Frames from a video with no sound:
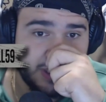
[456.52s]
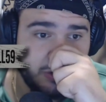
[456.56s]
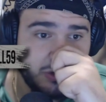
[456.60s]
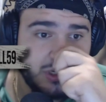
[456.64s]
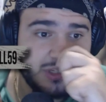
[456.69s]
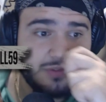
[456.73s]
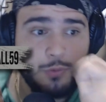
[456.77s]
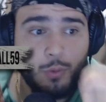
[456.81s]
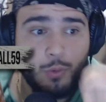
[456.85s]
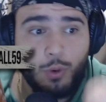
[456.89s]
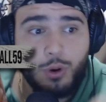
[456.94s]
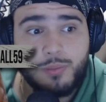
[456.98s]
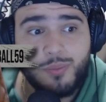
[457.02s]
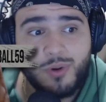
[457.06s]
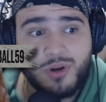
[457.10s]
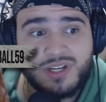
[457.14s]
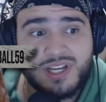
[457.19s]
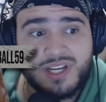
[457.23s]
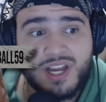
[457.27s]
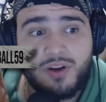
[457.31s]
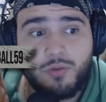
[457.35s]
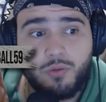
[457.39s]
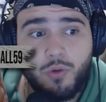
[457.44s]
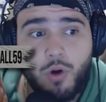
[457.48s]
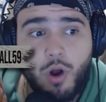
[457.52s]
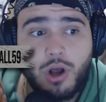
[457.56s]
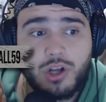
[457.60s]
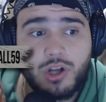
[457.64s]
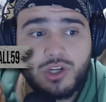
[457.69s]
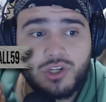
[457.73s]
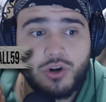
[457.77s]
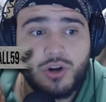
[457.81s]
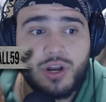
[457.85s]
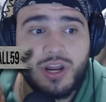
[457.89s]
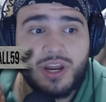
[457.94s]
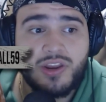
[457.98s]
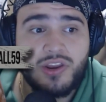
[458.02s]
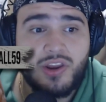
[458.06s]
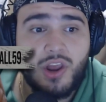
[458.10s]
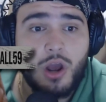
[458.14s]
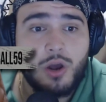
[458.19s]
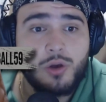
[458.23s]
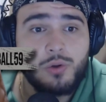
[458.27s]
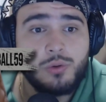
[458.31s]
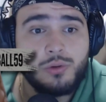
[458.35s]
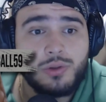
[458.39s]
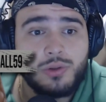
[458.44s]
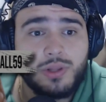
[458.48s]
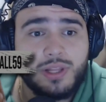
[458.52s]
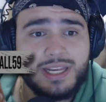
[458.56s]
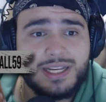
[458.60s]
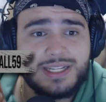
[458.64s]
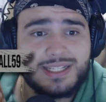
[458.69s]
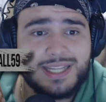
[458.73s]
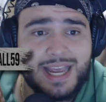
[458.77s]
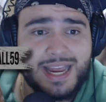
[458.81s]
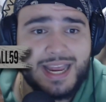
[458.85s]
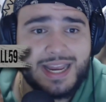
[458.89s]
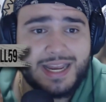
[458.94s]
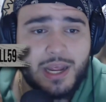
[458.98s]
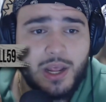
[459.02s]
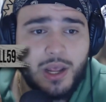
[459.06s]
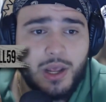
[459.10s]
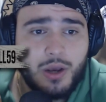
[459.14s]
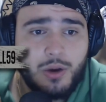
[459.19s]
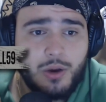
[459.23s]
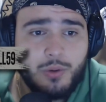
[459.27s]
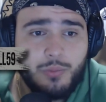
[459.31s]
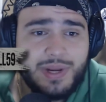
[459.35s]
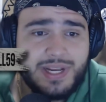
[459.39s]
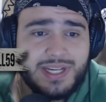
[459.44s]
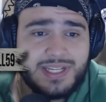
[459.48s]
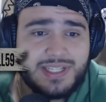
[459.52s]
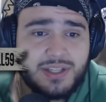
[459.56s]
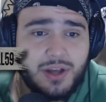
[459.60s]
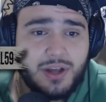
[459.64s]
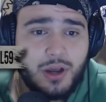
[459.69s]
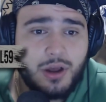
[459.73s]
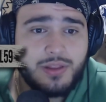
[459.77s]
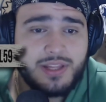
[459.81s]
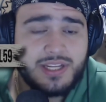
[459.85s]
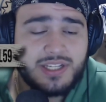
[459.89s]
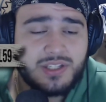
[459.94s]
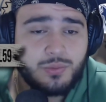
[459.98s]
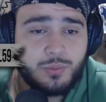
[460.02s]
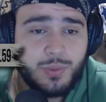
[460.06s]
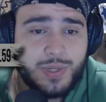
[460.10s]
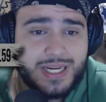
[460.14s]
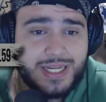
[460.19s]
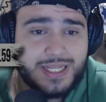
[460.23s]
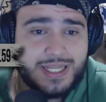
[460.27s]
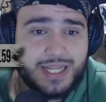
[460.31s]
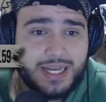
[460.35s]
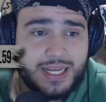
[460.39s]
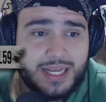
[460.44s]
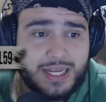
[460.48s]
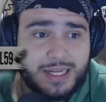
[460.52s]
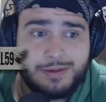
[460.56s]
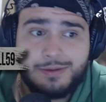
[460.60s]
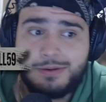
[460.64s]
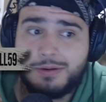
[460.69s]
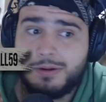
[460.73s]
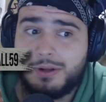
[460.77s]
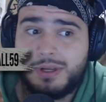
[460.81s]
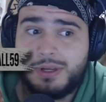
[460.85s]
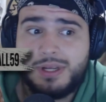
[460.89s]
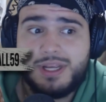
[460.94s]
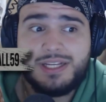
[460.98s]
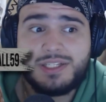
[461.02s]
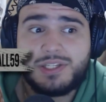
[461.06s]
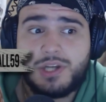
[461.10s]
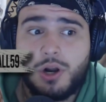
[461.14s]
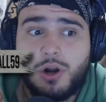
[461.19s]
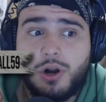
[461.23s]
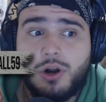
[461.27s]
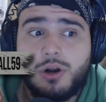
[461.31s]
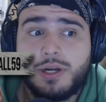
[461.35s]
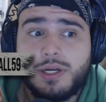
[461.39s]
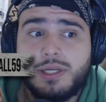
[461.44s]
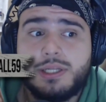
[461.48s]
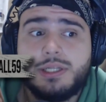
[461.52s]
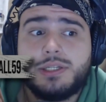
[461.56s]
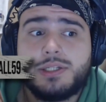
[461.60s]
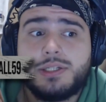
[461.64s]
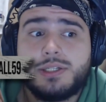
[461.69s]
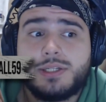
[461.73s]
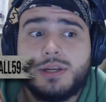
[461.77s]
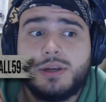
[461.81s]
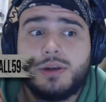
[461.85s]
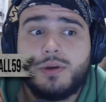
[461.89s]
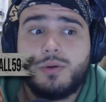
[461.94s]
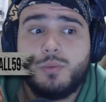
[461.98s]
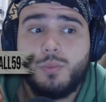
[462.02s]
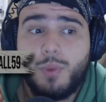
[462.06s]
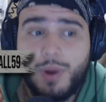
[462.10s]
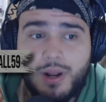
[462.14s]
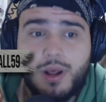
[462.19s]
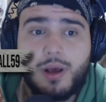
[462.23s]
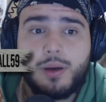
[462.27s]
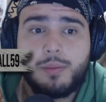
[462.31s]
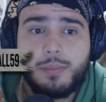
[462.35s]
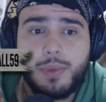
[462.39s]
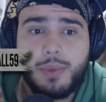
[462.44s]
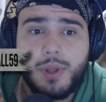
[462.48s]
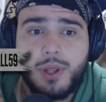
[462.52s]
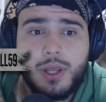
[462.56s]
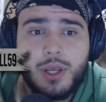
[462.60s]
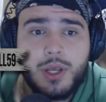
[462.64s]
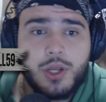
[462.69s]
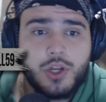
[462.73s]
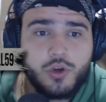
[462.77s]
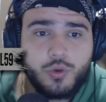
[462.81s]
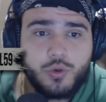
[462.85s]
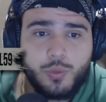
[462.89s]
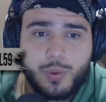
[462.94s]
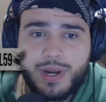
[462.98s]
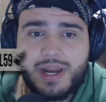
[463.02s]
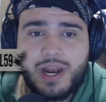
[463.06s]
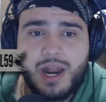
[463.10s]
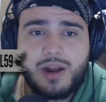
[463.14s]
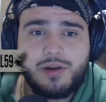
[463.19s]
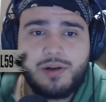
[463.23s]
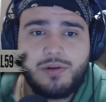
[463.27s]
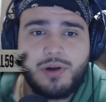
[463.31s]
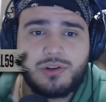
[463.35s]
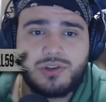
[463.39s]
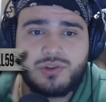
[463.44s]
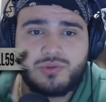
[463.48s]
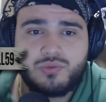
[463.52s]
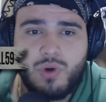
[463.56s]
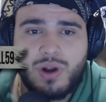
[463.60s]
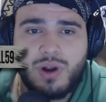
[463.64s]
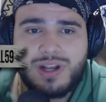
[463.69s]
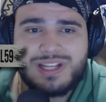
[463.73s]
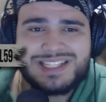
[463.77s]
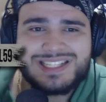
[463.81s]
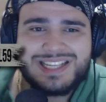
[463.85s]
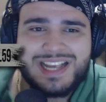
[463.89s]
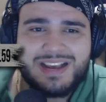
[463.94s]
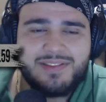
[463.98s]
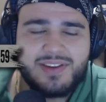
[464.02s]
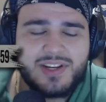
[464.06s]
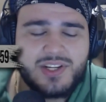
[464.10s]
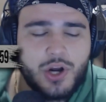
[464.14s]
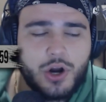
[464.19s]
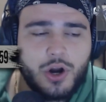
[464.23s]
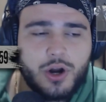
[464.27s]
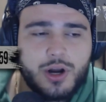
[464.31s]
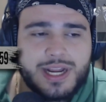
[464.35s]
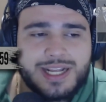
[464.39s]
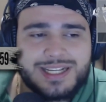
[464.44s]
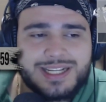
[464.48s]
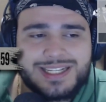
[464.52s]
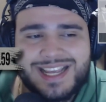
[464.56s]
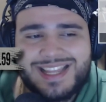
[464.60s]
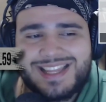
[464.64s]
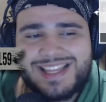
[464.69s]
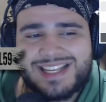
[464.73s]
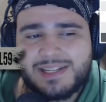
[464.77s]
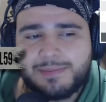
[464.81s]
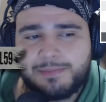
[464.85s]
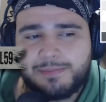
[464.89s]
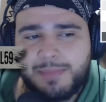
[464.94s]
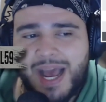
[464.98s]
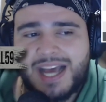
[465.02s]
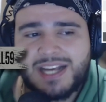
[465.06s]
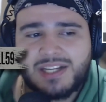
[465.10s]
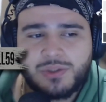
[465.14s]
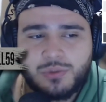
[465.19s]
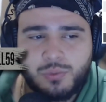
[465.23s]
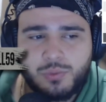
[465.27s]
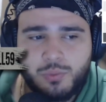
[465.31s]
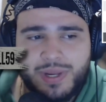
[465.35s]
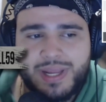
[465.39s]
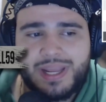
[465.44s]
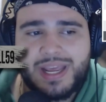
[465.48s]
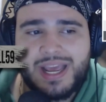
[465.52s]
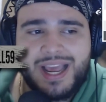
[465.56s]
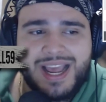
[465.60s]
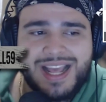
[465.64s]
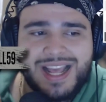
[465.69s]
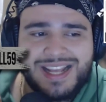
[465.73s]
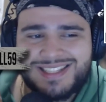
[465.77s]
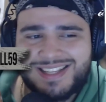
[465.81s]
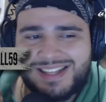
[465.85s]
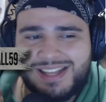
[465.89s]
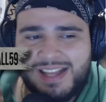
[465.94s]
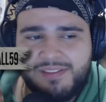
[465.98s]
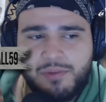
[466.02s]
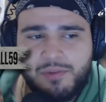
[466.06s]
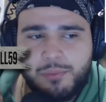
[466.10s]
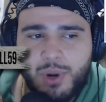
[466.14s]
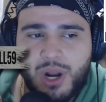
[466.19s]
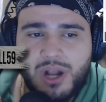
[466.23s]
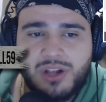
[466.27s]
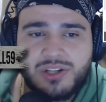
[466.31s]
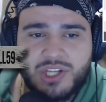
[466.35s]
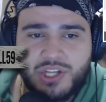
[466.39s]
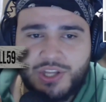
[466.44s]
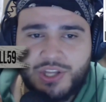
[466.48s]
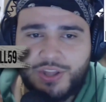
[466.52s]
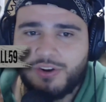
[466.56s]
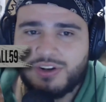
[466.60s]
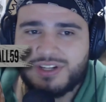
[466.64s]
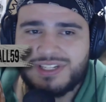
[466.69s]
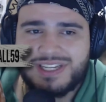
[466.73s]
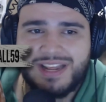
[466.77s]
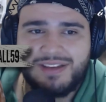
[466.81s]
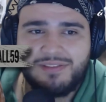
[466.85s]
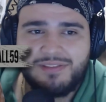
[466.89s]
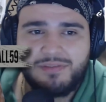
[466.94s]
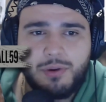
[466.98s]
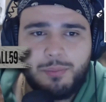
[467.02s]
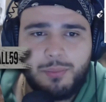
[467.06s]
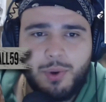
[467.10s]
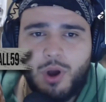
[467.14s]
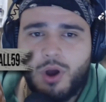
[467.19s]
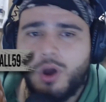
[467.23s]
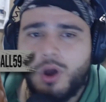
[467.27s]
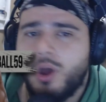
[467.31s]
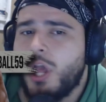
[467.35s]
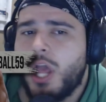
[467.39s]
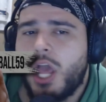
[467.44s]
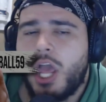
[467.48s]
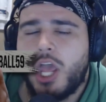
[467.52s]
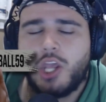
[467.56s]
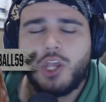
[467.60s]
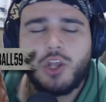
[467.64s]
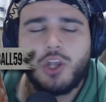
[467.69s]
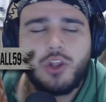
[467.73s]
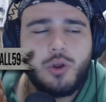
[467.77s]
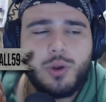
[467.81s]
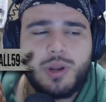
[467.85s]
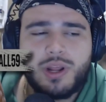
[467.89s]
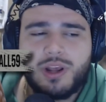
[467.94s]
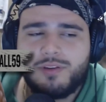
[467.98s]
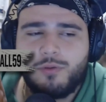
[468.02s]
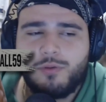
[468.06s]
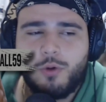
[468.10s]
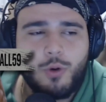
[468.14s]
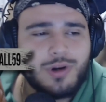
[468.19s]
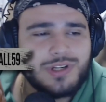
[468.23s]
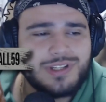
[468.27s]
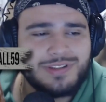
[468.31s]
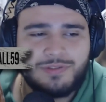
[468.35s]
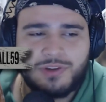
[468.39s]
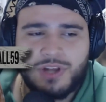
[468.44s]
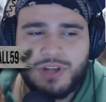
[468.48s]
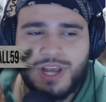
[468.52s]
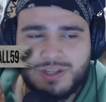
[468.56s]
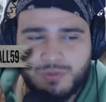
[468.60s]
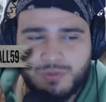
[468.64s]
Steelers, 40% rostered in Yahoo leagues. And we saw this week that his targets went up. 29 routes run, 7 targets in this past week against Cleveland Browns on Thursday Night Football, including, of course, if you